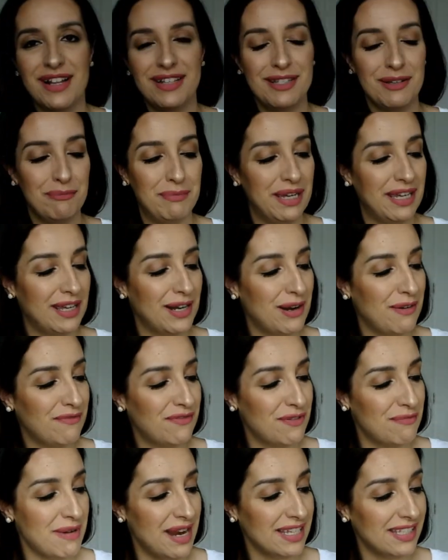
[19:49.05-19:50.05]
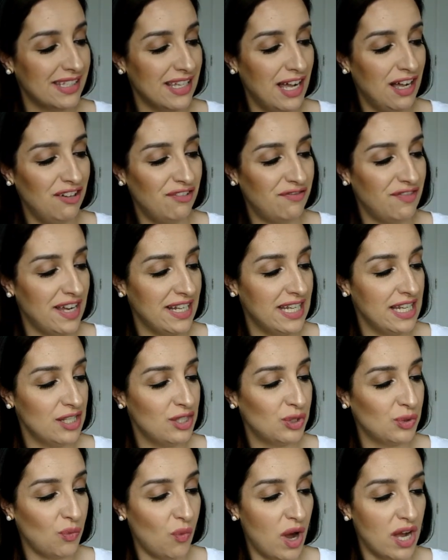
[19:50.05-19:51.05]
to pick it up for myself. I did
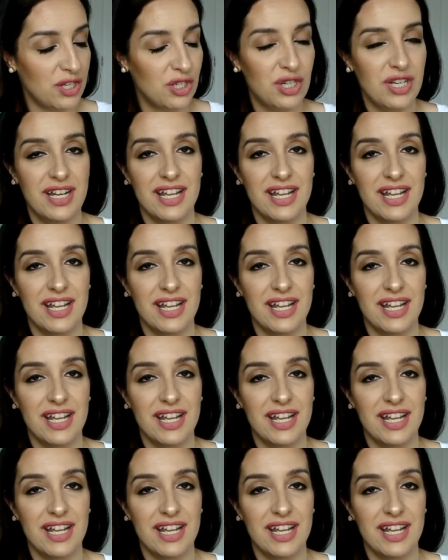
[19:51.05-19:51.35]
swatch it,